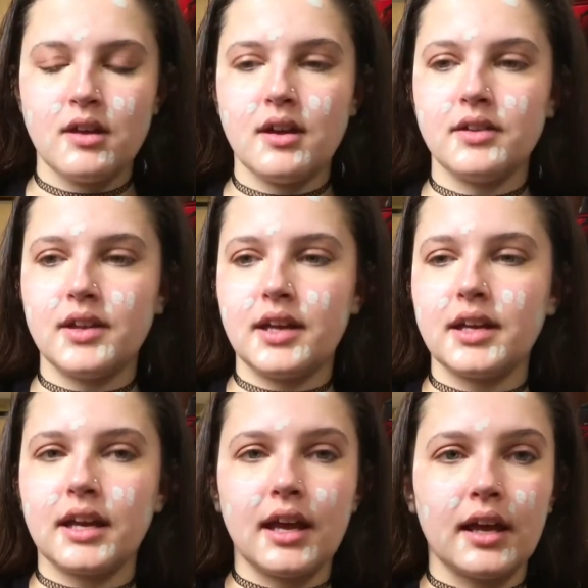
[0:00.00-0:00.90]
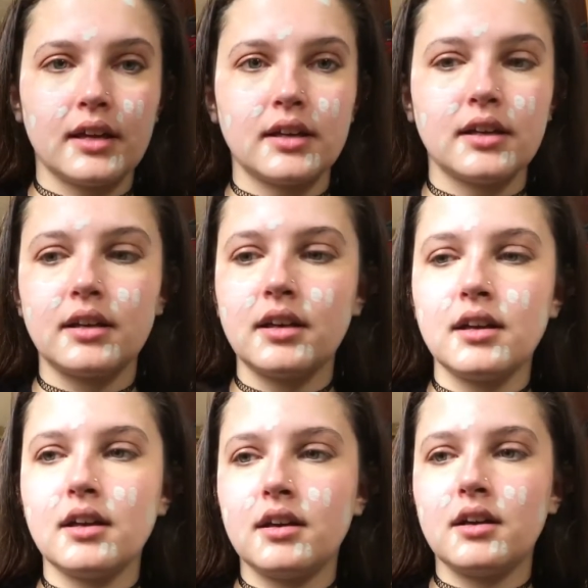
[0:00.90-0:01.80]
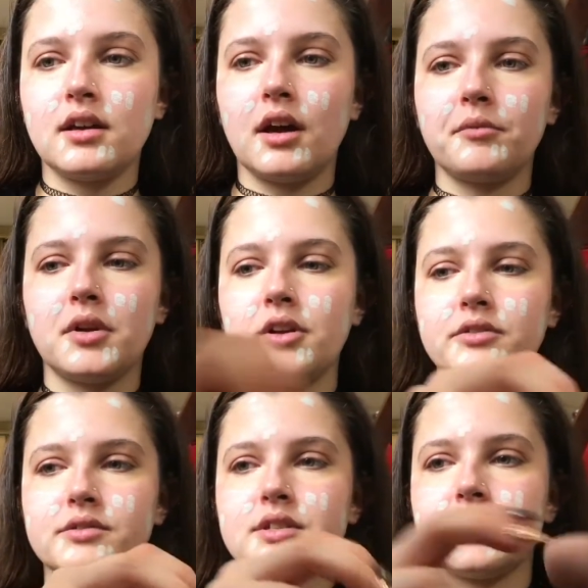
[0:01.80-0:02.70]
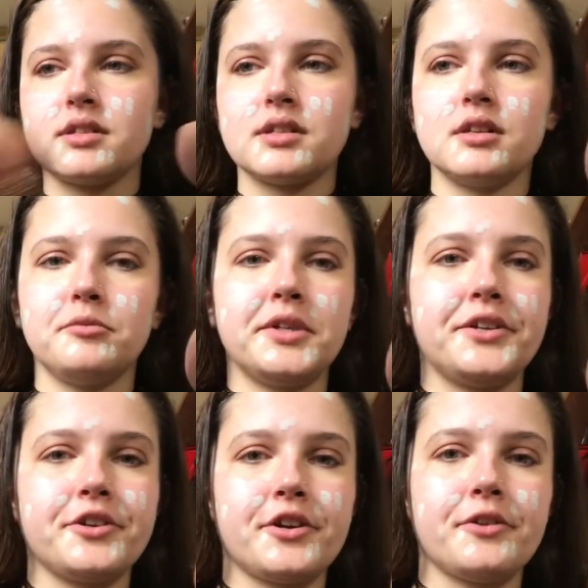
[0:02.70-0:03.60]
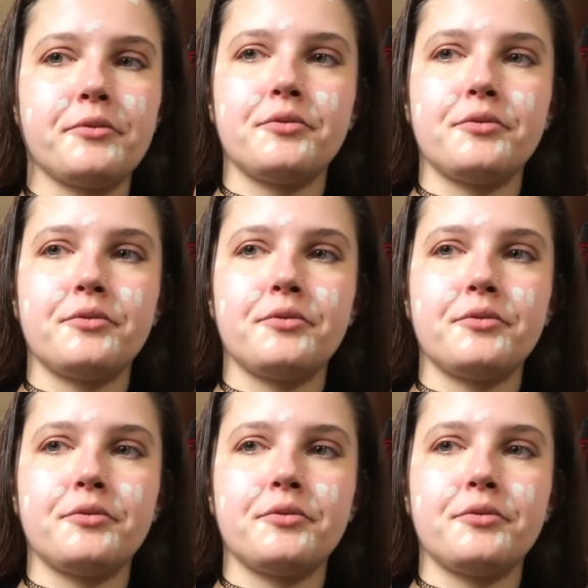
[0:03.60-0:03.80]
And then again, I'm going to use this little blender